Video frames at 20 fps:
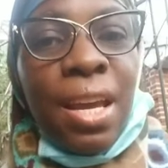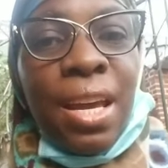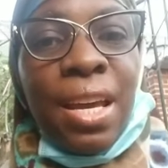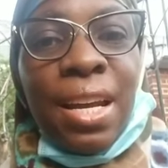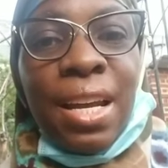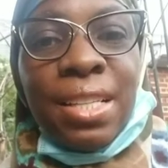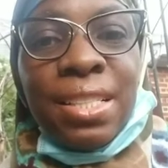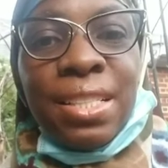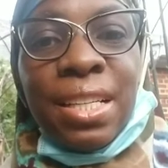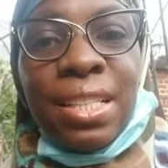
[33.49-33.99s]

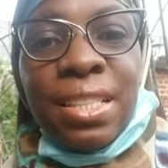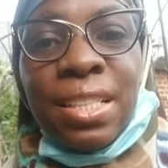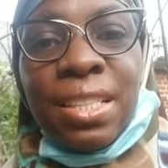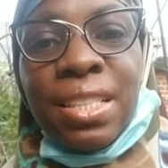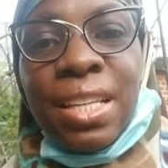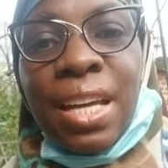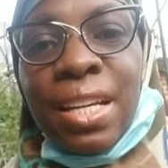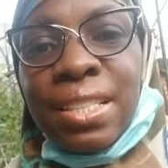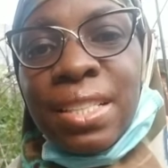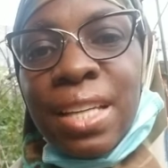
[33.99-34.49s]
and I sent a
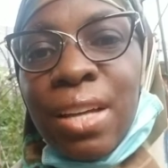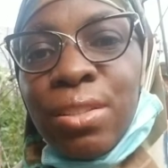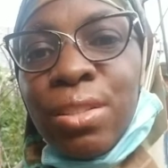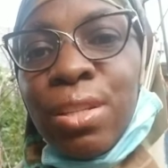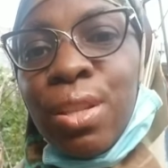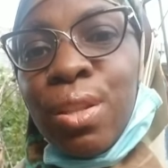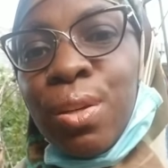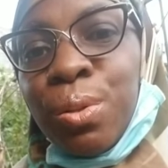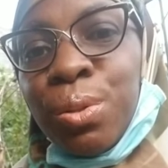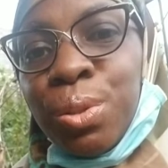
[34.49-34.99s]
text out
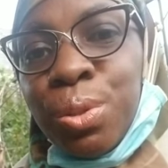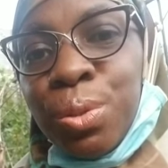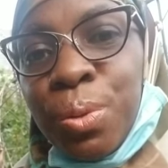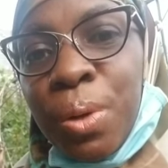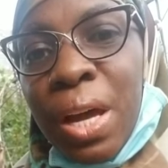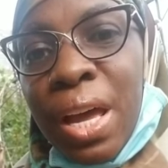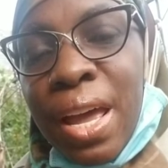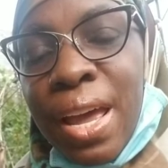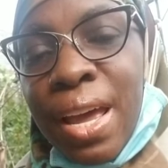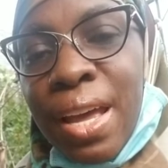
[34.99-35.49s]
to those who
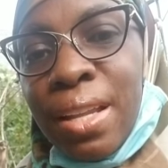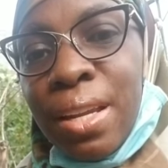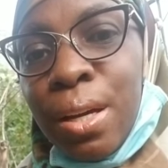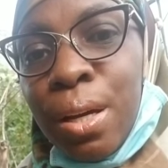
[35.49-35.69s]
I had